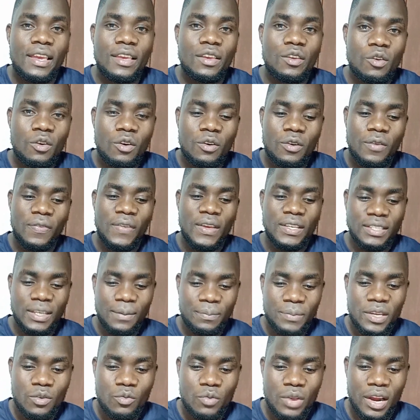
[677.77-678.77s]
You know, there's
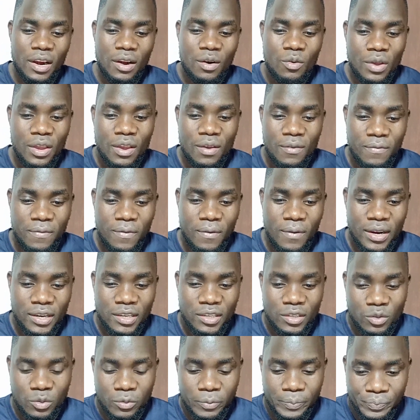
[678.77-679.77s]
something we are looking
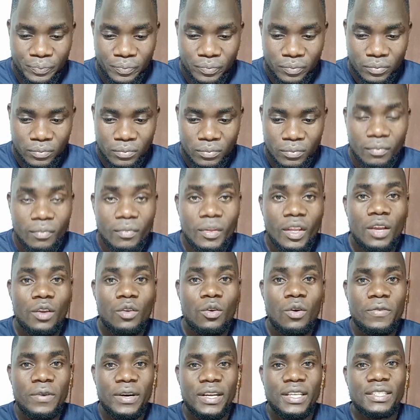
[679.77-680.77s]
forward to.
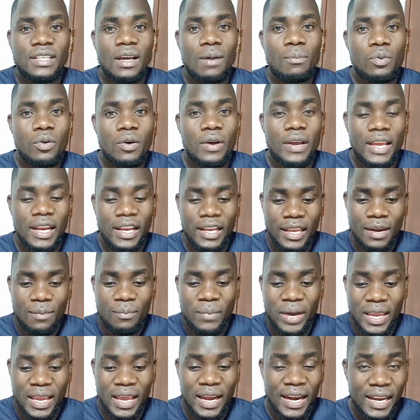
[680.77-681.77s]
You know, for example, in
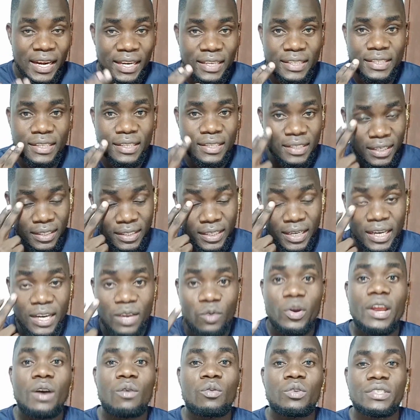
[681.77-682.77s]
my analysis yesterday
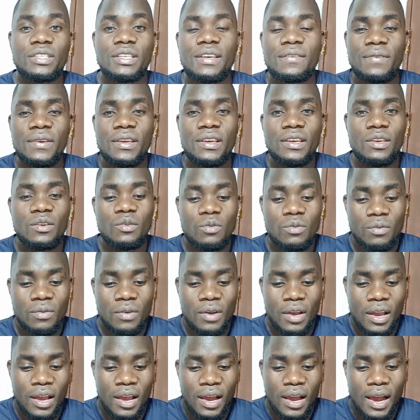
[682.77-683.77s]
when I was giving you
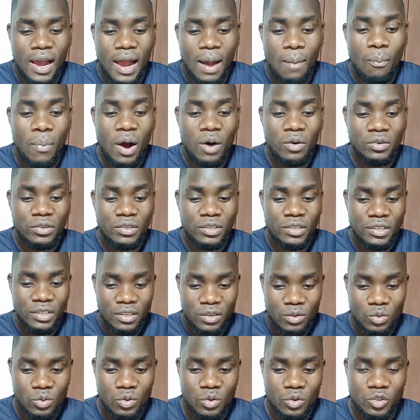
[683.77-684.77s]
about
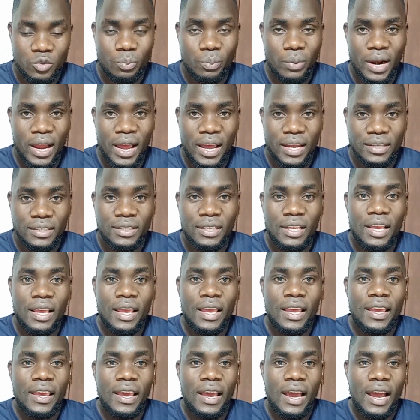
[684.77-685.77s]
Ruto's plans,
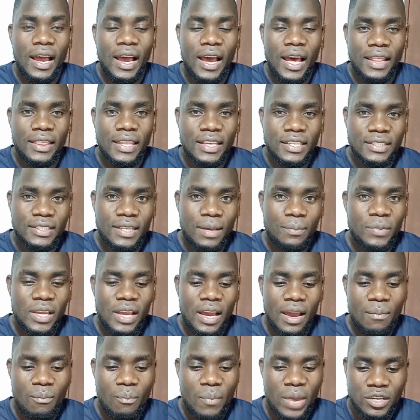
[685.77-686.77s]
there's
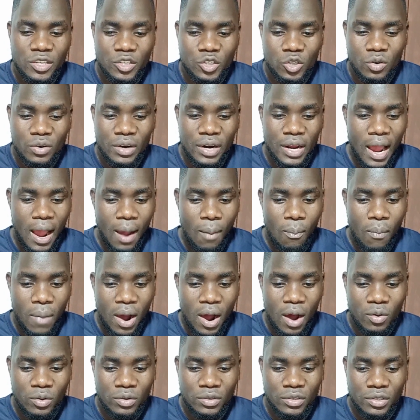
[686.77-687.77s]
something I mentioned
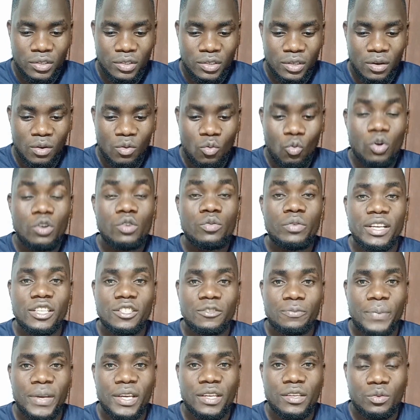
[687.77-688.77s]
about what we
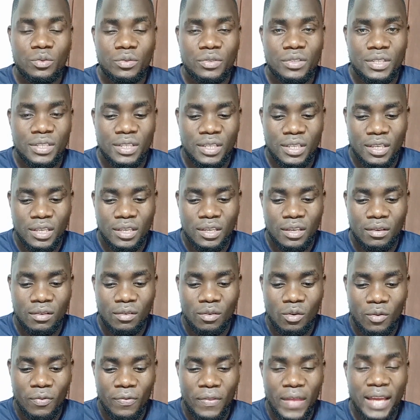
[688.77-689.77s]
expect to see
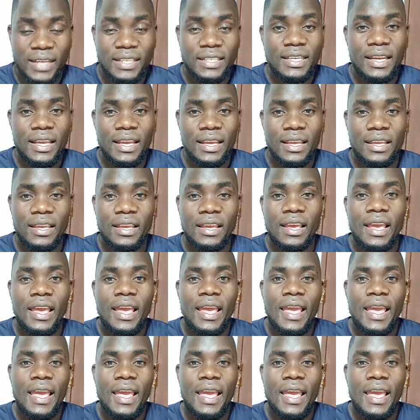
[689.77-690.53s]
on that day.